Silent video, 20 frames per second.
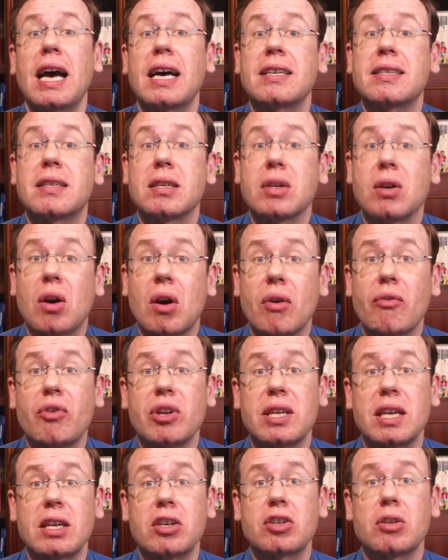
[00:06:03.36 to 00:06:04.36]
as the
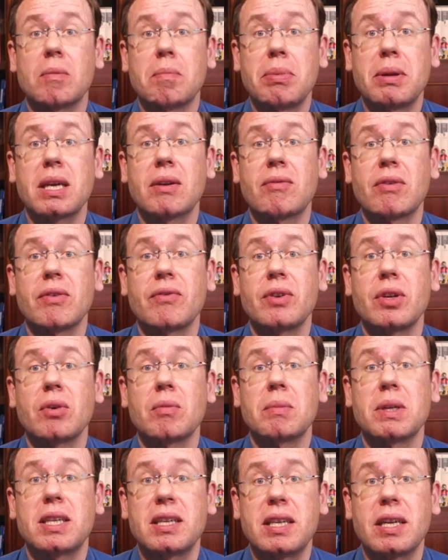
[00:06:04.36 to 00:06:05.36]
confidential peer review
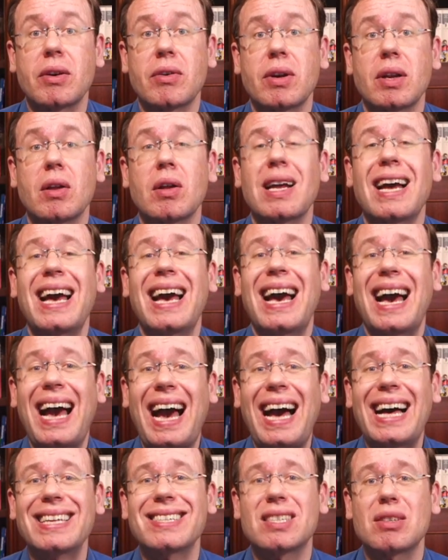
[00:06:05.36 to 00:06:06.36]
material
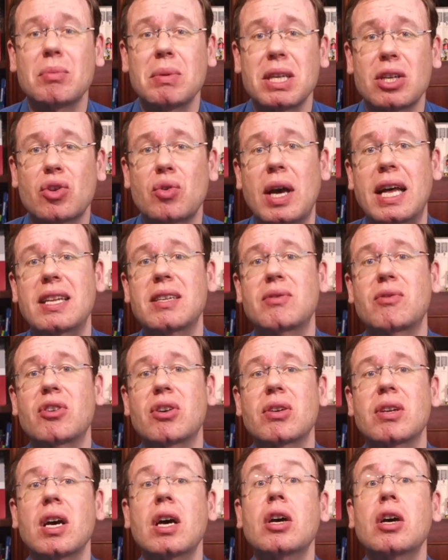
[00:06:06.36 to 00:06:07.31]
has to be transferred